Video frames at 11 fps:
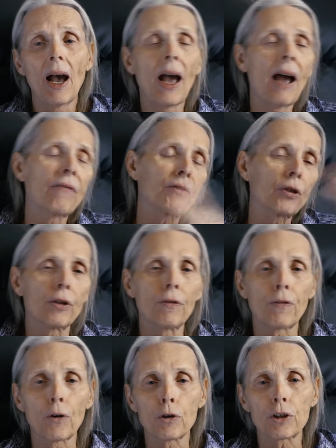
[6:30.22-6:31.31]
after the
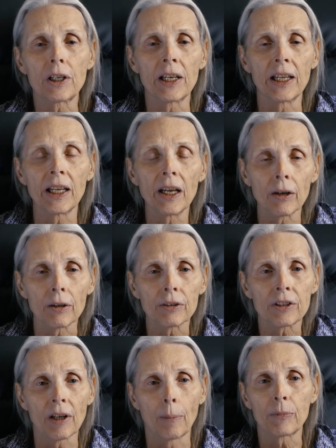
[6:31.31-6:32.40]
first of the year
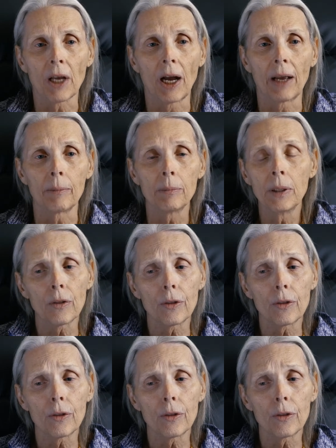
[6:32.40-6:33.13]
sometime.